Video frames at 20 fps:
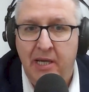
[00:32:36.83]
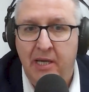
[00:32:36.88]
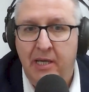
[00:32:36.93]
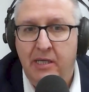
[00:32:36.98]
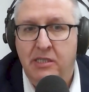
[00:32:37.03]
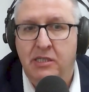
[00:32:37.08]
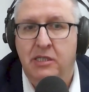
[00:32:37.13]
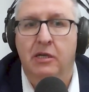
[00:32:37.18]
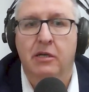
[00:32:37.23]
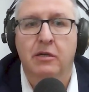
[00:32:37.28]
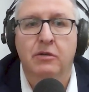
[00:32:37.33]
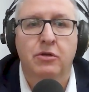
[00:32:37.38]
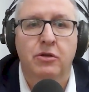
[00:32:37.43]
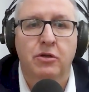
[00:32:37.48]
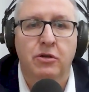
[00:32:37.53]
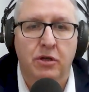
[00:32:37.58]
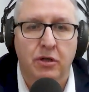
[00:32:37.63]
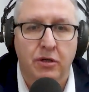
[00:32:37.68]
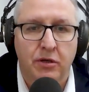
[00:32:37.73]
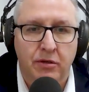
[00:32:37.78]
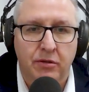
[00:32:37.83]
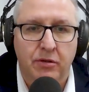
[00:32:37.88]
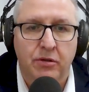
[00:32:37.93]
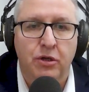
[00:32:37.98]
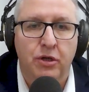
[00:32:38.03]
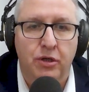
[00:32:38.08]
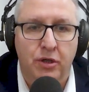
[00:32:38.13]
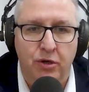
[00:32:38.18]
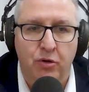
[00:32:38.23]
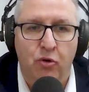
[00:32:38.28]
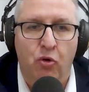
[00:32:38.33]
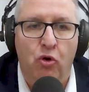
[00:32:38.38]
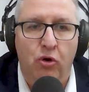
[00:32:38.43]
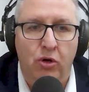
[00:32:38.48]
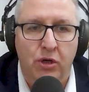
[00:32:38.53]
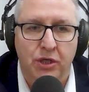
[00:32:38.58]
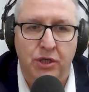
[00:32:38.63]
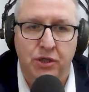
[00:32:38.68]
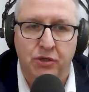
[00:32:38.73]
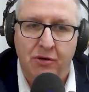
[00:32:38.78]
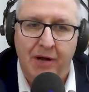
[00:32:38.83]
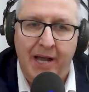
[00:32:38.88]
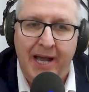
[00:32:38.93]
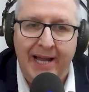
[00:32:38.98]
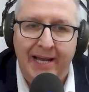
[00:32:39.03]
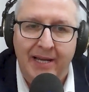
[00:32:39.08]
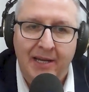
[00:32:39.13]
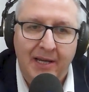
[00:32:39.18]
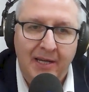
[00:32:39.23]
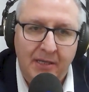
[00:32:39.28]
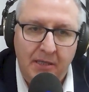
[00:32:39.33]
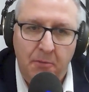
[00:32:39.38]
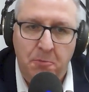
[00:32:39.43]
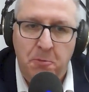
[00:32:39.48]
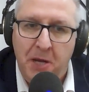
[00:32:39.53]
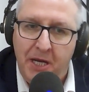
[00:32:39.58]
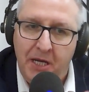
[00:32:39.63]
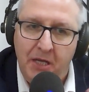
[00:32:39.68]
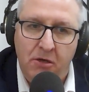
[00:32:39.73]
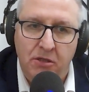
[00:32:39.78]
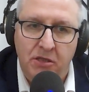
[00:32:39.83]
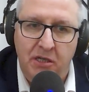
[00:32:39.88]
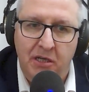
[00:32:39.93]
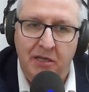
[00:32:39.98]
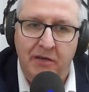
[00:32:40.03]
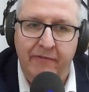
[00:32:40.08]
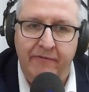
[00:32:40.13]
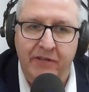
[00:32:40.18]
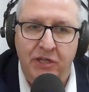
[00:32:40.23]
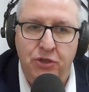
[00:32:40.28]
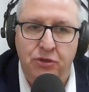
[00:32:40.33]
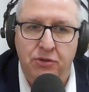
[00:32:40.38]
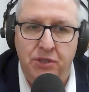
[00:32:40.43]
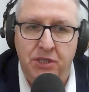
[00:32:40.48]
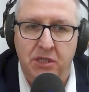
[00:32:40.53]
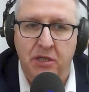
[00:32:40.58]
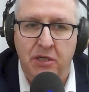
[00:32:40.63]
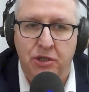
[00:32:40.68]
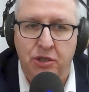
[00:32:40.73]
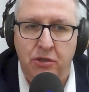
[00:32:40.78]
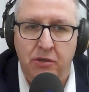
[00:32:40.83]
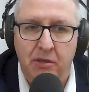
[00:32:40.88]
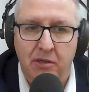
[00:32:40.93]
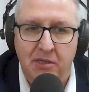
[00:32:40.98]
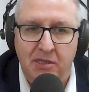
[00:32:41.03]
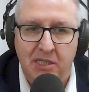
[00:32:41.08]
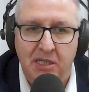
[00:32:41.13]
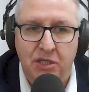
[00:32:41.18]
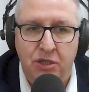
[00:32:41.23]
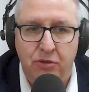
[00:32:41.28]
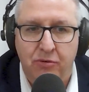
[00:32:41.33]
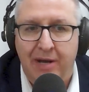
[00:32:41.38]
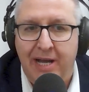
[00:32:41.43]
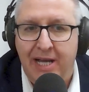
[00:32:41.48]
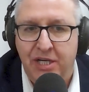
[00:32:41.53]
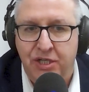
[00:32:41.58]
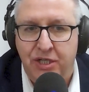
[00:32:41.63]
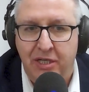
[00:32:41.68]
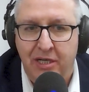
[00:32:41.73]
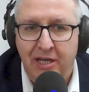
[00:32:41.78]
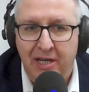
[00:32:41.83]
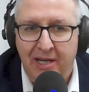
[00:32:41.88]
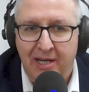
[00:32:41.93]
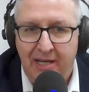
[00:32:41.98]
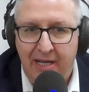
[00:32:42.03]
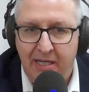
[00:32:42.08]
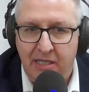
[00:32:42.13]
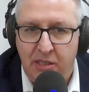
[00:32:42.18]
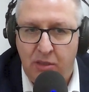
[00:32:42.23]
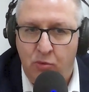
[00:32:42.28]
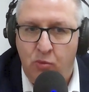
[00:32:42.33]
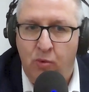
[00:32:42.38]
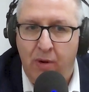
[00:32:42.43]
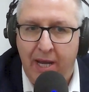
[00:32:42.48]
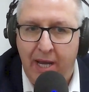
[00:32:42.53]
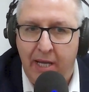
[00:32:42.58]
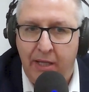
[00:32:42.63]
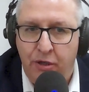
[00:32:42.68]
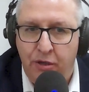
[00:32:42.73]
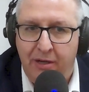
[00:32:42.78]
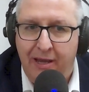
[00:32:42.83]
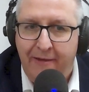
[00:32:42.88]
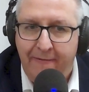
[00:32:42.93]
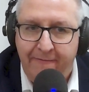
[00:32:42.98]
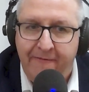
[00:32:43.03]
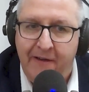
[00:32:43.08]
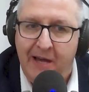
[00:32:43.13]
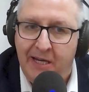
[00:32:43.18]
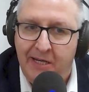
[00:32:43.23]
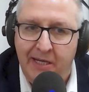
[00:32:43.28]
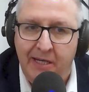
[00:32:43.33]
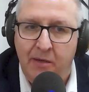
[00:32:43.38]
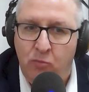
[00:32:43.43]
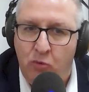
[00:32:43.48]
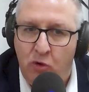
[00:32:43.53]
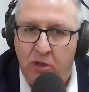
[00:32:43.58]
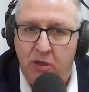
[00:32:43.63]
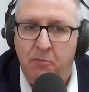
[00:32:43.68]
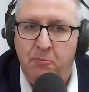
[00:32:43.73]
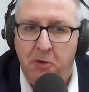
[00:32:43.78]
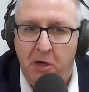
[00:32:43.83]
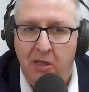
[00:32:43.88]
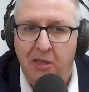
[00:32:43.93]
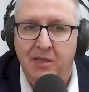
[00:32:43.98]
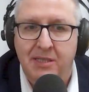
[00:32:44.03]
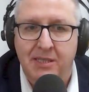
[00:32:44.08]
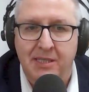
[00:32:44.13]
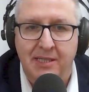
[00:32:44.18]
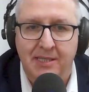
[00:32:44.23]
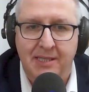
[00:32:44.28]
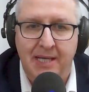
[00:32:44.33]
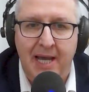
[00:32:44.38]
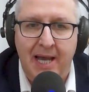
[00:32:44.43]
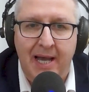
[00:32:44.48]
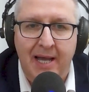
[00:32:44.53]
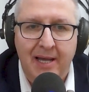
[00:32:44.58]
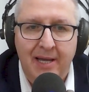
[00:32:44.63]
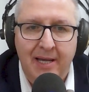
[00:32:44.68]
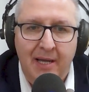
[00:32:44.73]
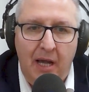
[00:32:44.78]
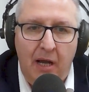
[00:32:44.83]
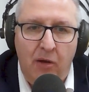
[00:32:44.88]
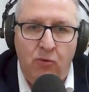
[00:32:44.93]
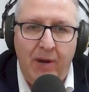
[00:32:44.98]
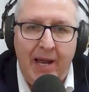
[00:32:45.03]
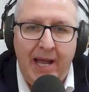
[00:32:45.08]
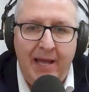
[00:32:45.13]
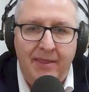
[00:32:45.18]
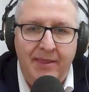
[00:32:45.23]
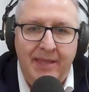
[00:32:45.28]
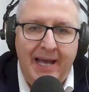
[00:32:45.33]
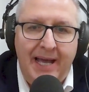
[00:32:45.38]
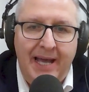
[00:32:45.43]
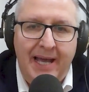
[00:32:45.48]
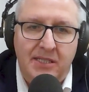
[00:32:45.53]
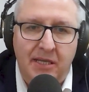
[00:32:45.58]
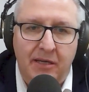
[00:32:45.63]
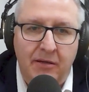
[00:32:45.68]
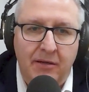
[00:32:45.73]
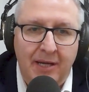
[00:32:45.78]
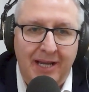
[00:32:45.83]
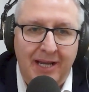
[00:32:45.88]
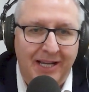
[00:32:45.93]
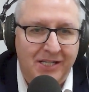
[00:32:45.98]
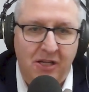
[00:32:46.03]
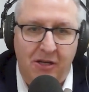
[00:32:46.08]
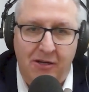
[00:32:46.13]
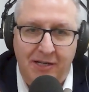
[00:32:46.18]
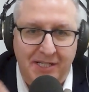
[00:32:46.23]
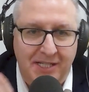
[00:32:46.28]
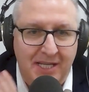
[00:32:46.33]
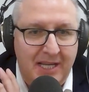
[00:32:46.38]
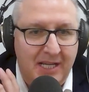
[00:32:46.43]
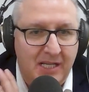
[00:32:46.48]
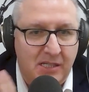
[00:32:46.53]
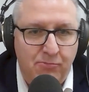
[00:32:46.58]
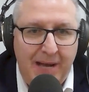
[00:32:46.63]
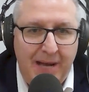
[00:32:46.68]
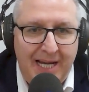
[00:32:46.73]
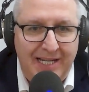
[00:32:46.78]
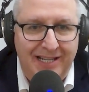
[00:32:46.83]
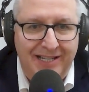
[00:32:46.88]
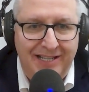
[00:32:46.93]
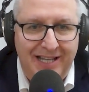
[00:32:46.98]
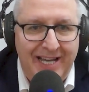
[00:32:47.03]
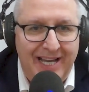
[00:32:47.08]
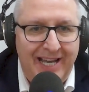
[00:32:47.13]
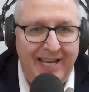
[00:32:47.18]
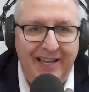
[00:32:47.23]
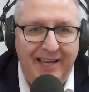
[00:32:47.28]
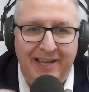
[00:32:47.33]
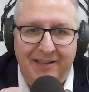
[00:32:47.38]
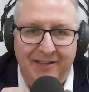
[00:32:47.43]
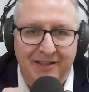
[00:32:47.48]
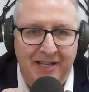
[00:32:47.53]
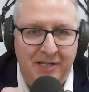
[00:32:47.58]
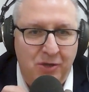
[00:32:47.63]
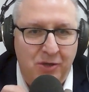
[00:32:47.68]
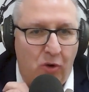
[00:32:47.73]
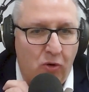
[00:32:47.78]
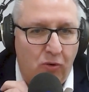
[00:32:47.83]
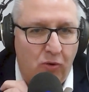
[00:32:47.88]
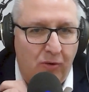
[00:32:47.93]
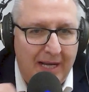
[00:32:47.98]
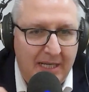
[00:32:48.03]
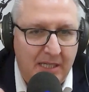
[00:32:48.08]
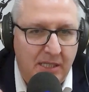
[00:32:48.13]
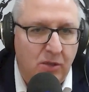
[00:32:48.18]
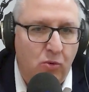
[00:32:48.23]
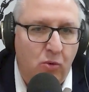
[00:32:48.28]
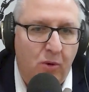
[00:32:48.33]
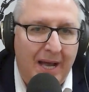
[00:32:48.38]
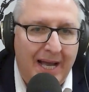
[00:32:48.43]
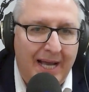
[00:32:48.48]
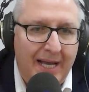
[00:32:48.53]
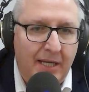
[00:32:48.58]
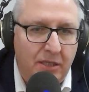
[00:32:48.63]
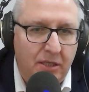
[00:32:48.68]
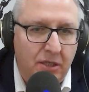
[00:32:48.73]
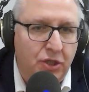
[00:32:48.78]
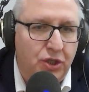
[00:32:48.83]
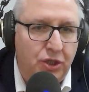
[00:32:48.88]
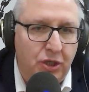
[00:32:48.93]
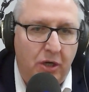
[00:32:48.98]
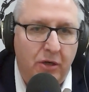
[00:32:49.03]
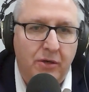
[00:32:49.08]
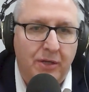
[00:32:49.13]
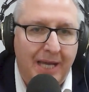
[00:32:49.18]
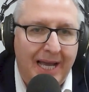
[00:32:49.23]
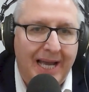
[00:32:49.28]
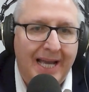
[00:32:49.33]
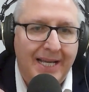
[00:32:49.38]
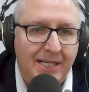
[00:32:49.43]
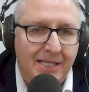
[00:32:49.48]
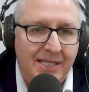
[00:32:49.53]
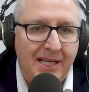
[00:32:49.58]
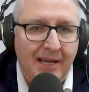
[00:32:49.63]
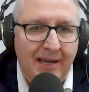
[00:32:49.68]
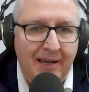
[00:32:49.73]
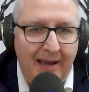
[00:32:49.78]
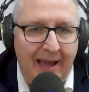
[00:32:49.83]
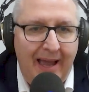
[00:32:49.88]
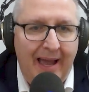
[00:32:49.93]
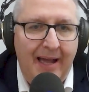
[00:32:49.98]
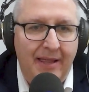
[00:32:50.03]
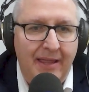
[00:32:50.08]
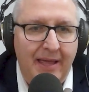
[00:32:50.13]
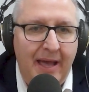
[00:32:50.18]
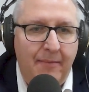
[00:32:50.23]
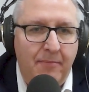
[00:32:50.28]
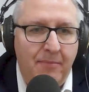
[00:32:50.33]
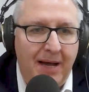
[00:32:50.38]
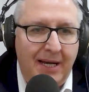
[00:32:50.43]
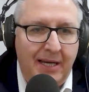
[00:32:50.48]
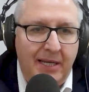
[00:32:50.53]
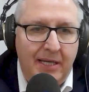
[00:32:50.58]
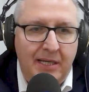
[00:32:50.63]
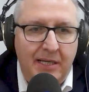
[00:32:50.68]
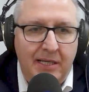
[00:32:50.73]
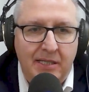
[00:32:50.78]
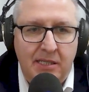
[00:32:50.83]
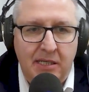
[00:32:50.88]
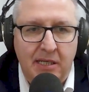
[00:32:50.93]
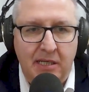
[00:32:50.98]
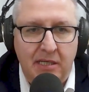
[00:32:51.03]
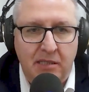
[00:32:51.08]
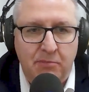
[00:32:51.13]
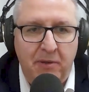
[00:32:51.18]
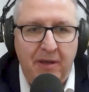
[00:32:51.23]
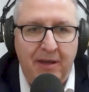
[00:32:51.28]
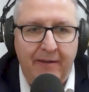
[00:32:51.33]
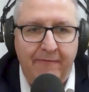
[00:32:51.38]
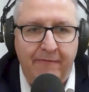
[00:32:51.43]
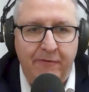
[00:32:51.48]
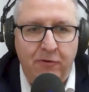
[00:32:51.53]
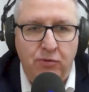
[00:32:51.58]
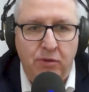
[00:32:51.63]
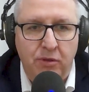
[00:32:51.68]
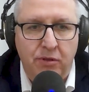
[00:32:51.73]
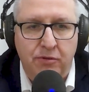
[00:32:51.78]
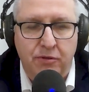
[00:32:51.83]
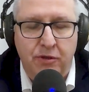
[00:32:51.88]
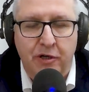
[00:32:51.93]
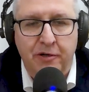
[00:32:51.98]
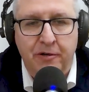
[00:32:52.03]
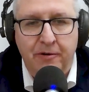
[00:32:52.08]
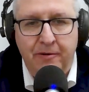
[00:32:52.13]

So you can orchestrate, depending on your individual situation, as to where you get funding and what the policies are around that. So as long as there's money there, there's always a way to showcase how that money is being filtered through.